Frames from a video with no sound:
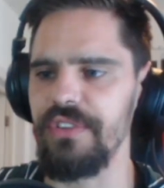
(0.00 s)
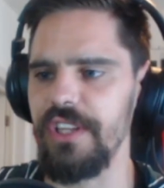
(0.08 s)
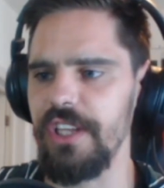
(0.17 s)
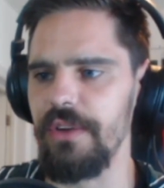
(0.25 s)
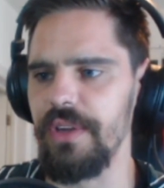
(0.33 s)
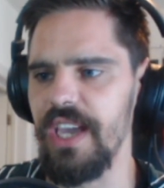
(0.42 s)
the
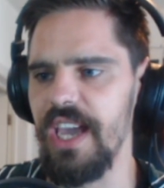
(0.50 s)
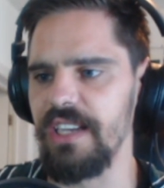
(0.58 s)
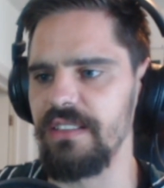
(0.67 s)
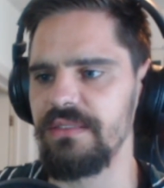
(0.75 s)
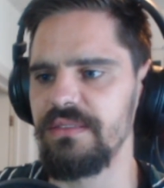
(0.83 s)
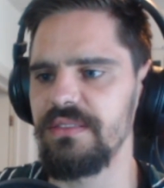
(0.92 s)
U
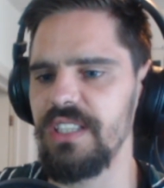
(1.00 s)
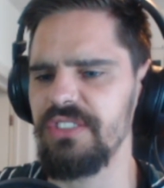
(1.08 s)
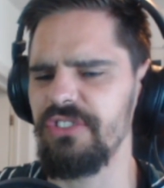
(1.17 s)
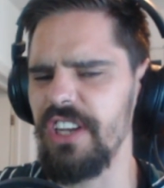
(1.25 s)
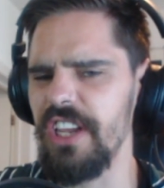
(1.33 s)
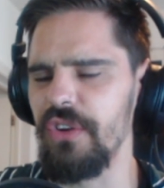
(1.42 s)
K. That's
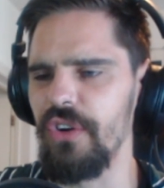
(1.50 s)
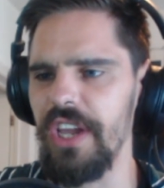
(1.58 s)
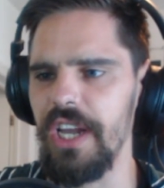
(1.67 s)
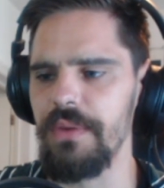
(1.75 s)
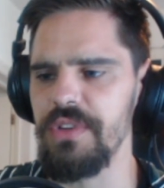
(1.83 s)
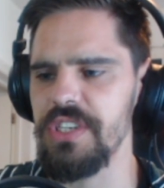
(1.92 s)
really
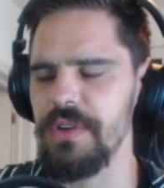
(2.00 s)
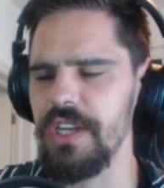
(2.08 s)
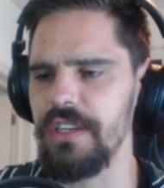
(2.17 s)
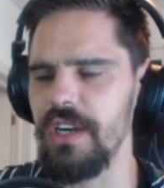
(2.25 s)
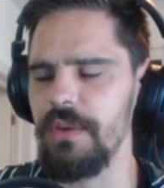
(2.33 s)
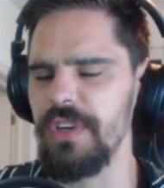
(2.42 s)
annoying. I wish I...
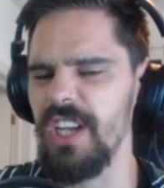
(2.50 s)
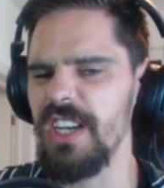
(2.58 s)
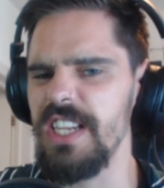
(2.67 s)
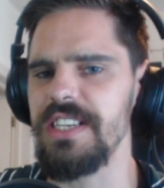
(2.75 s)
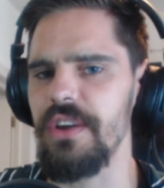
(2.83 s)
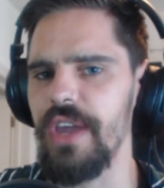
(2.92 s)
I, want, I
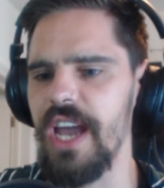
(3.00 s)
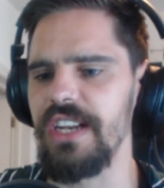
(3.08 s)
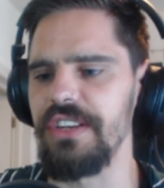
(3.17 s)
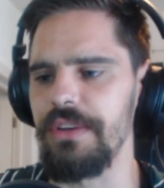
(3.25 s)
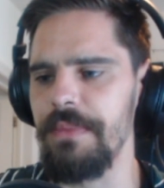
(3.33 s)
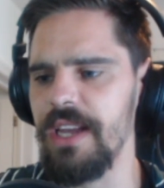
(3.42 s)
need to go to
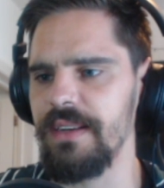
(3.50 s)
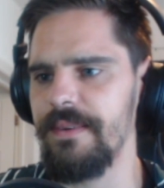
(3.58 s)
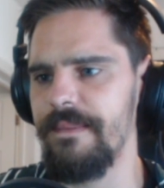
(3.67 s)
Canada, man.